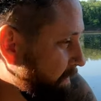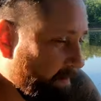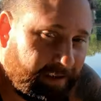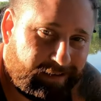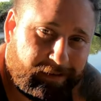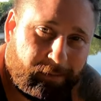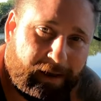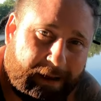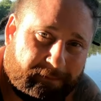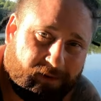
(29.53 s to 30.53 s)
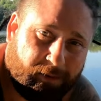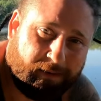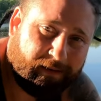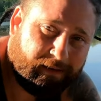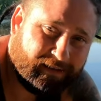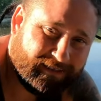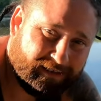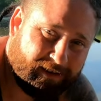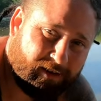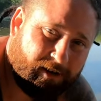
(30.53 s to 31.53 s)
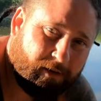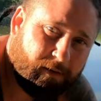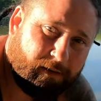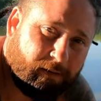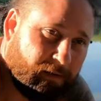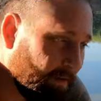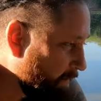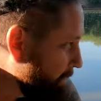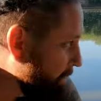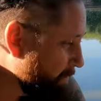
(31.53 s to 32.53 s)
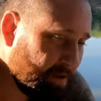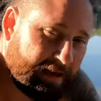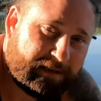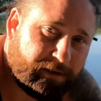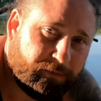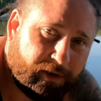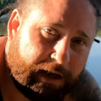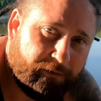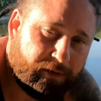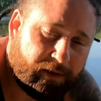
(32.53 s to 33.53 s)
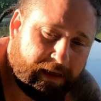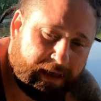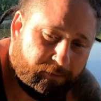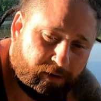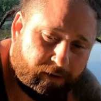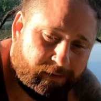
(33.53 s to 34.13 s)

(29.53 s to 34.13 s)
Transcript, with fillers: Okay, something happens to me, then you know it. Maybe you guys can recover the camera.